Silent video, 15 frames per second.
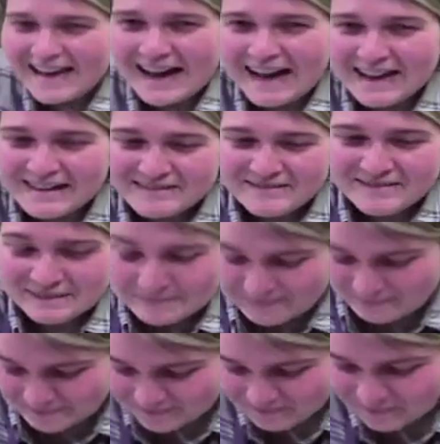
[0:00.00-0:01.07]
Um,
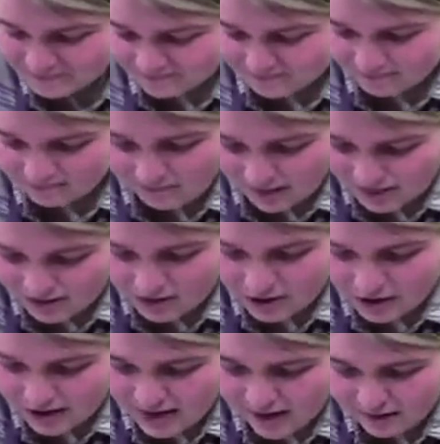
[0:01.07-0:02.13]
so
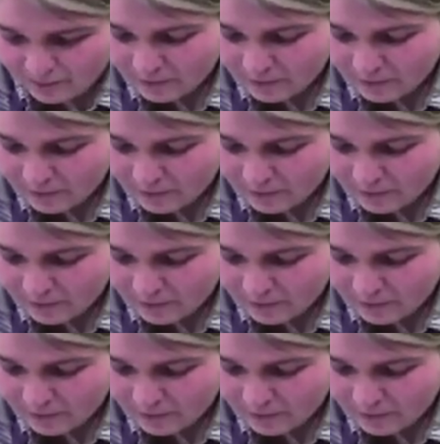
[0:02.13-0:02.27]
yeah,